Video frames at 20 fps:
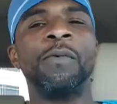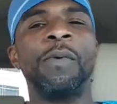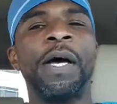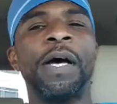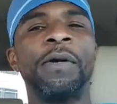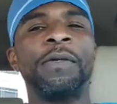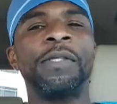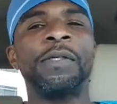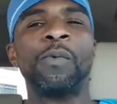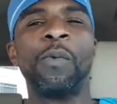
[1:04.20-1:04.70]

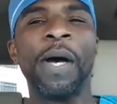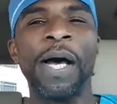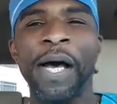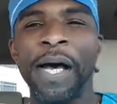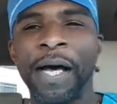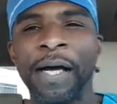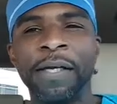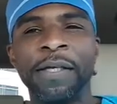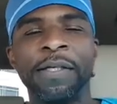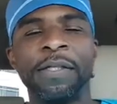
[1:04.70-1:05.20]
Wilder.
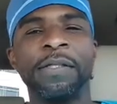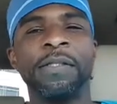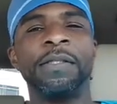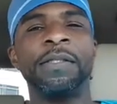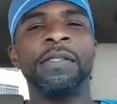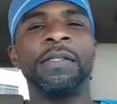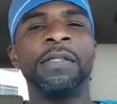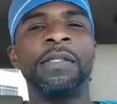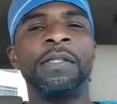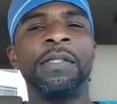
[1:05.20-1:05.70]
Why?
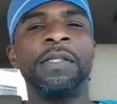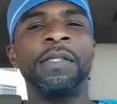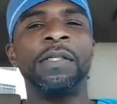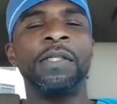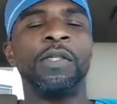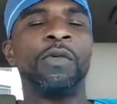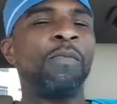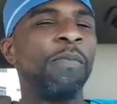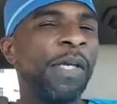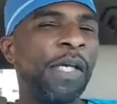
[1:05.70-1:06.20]

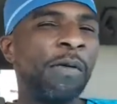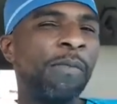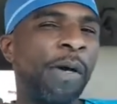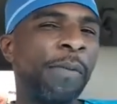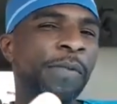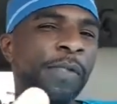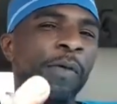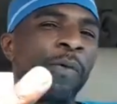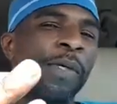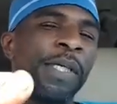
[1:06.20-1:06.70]
You beat him up
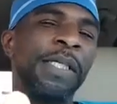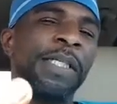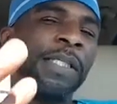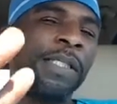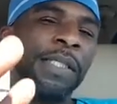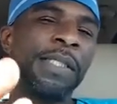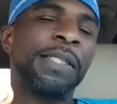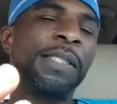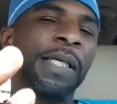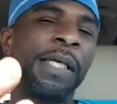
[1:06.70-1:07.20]
so easy
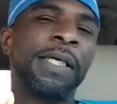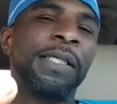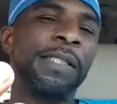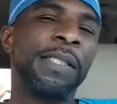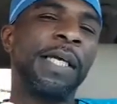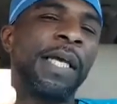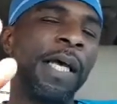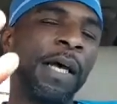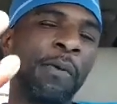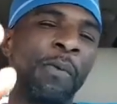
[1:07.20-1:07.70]
the second
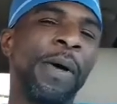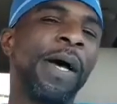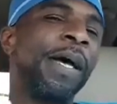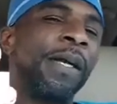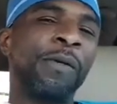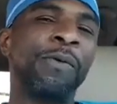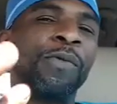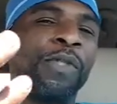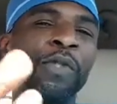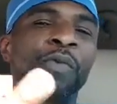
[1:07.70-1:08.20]
time. Why
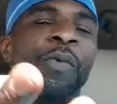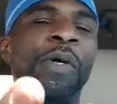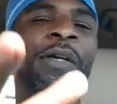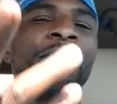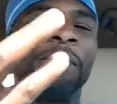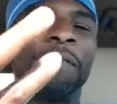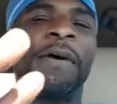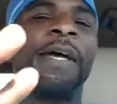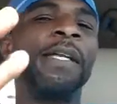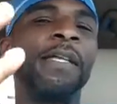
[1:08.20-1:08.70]
don't you want to
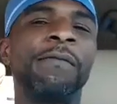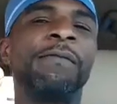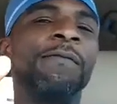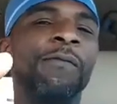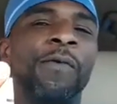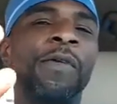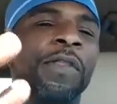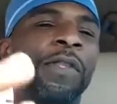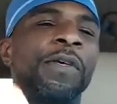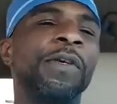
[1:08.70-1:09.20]
fight him
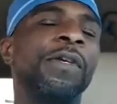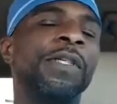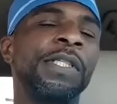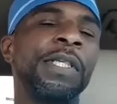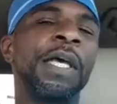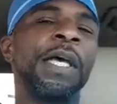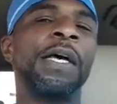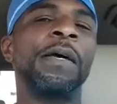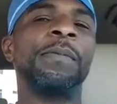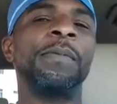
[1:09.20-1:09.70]
for a third
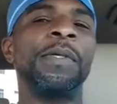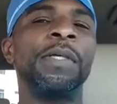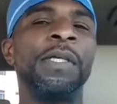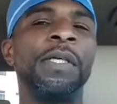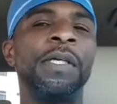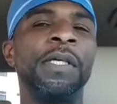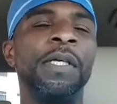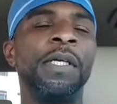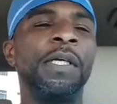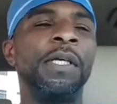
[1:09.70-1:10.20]
time?
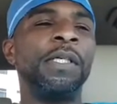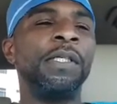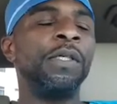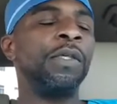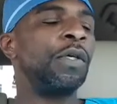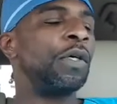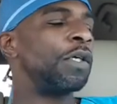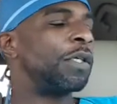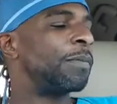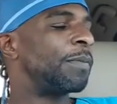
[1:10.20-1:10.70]
You
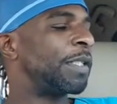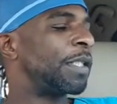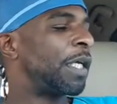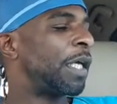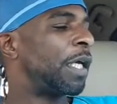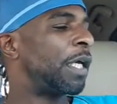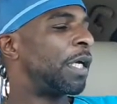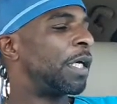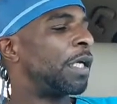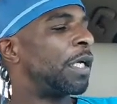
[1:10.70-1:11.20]
know what I'm
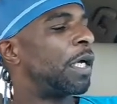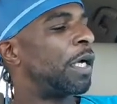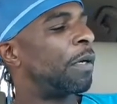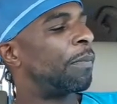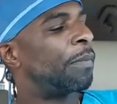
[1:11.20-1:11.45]
saying?